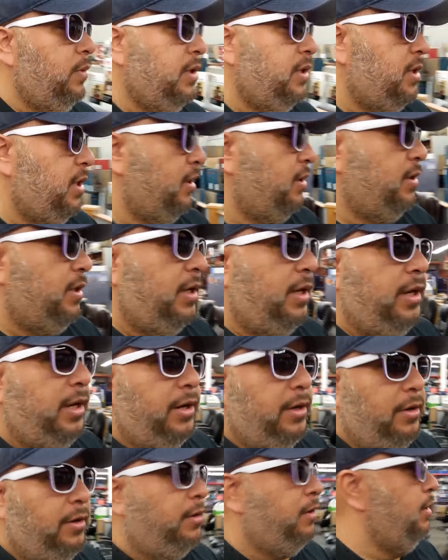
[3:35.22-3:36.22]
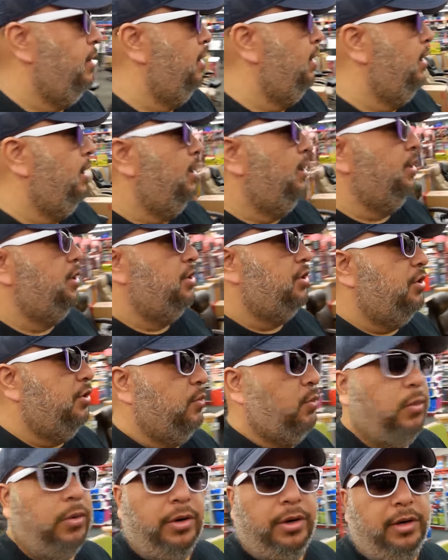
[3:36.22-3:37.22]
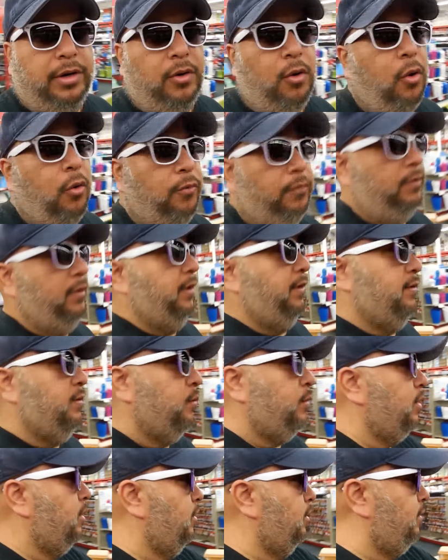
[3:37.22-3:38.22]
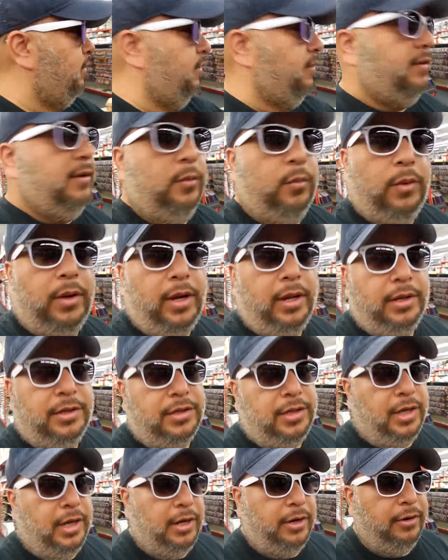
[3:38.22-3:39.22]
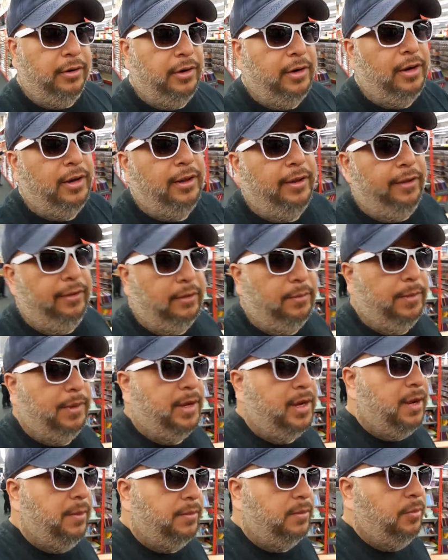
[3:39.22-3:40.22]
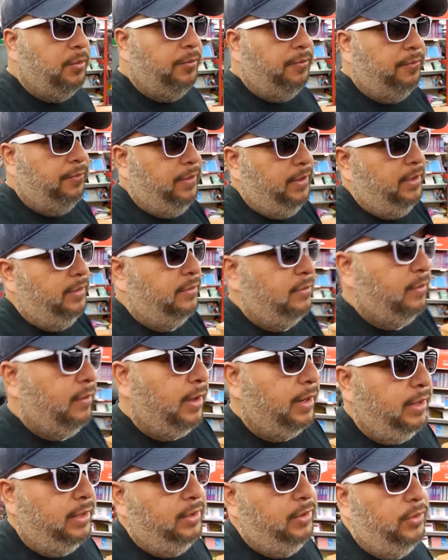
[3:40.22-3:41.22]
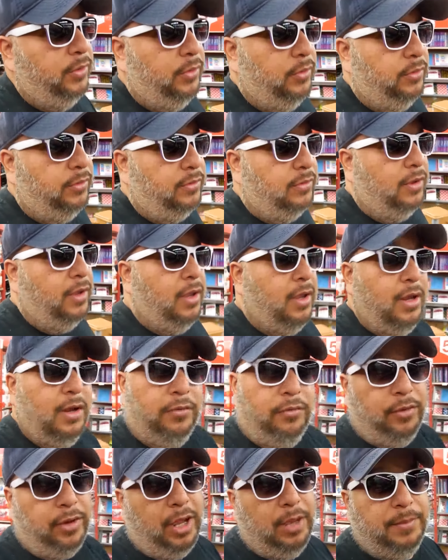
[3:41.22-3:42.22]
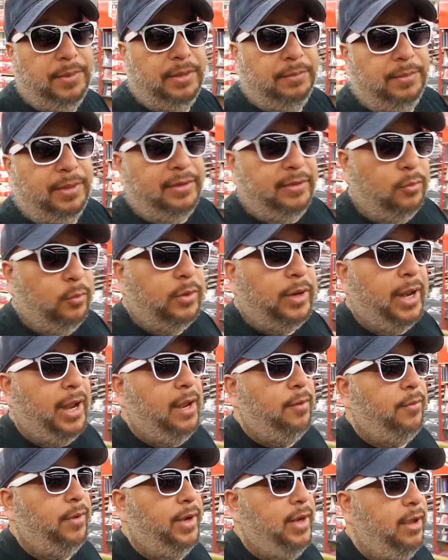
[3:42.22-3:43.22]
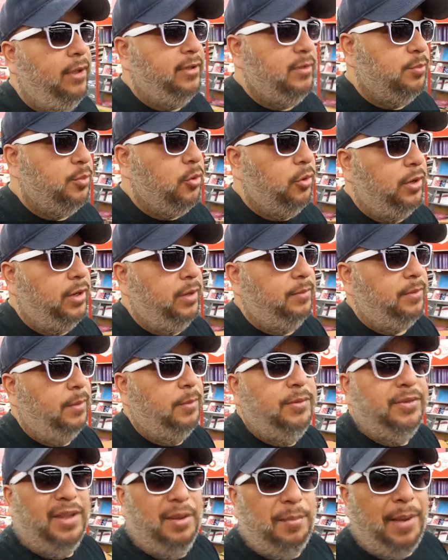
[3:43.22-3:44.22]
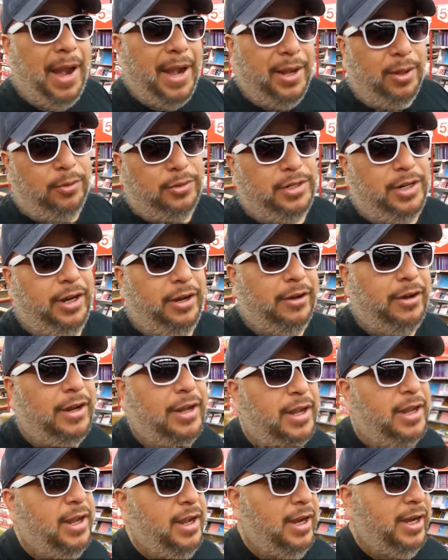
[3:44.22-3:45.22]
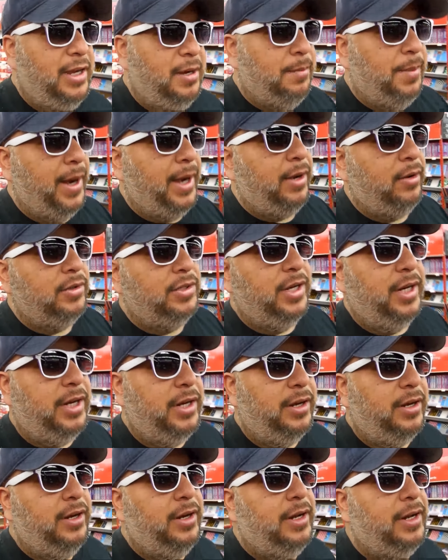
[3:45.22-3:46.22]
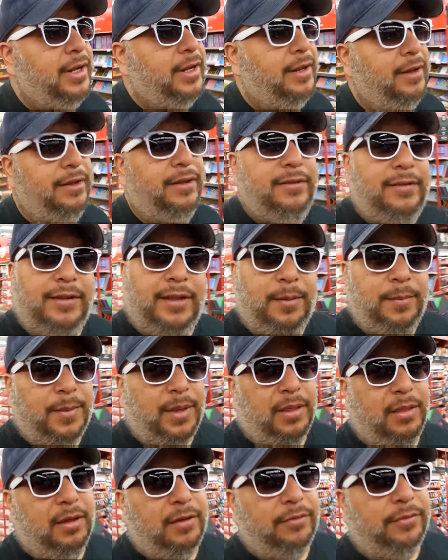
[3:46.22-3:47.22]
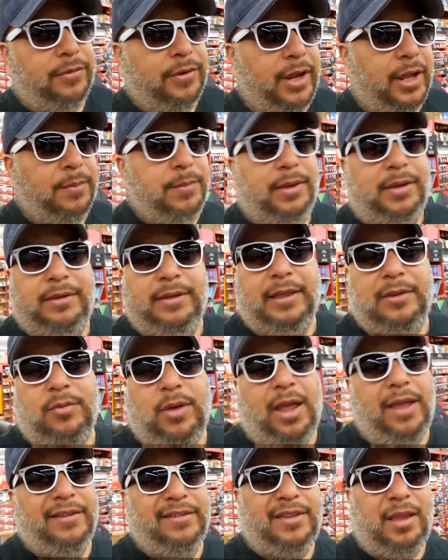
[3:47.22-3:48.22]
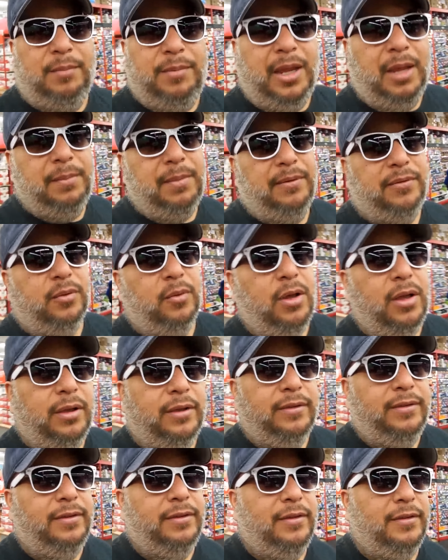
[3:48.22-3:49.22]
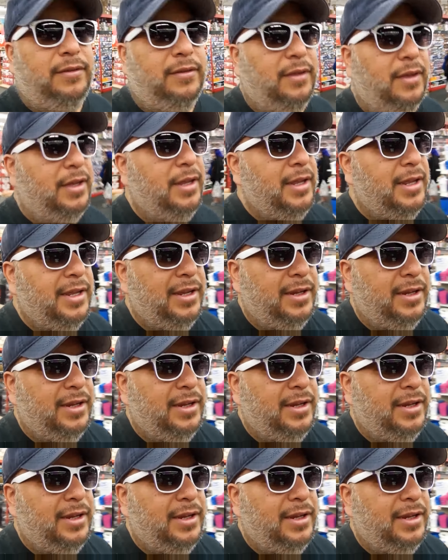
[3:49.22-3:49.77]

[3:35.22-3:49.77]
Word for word: one of these chairs here should work, hopefully. So we're gonna look to see what kind of chair is being a comfortable fit so I can use for gaming, because the one I have right now is broken, so I'm using the patio chair, and the patio chair doesn't give me that long for gaming. That's why I stopped gaming after a while, because it's just